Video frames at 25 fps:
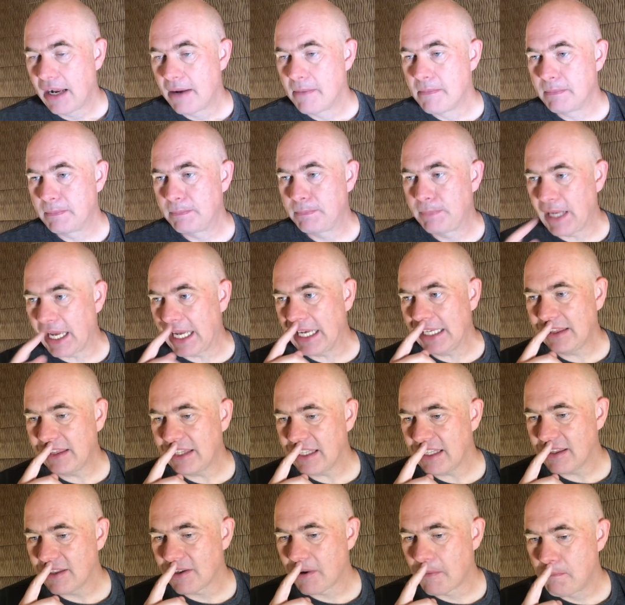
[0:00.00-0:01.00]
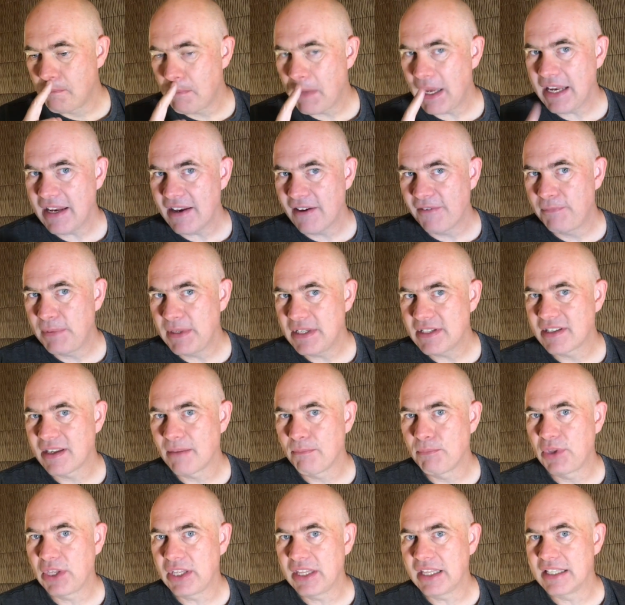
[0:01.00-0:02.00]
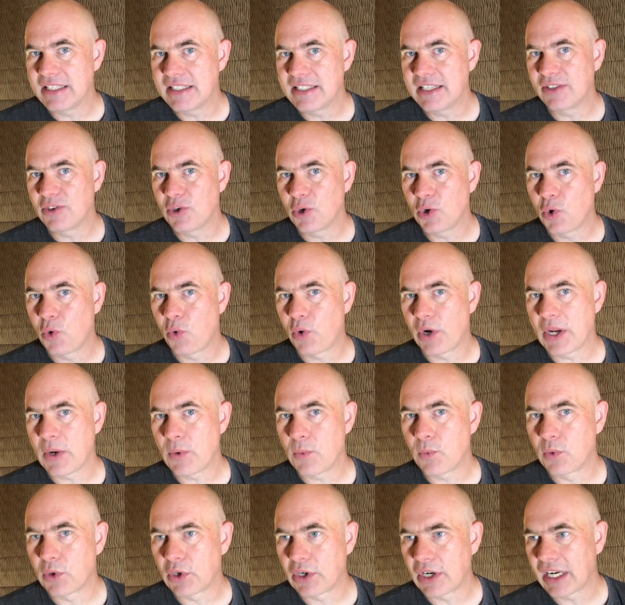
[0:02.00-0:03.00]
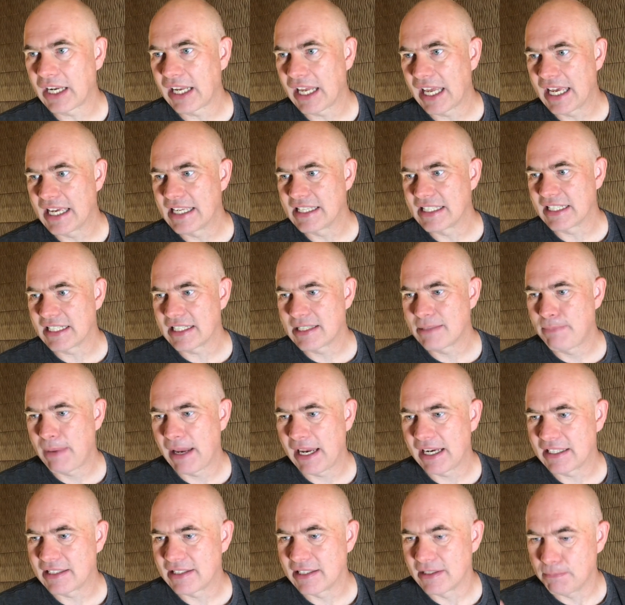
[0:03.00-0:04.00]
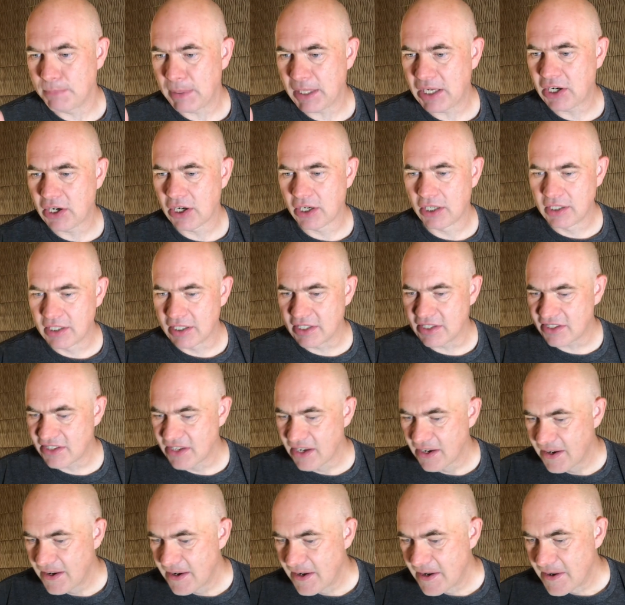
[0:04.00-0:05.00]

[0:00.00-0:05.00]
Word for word: But I think there might have been something that didn't quite work as expected, because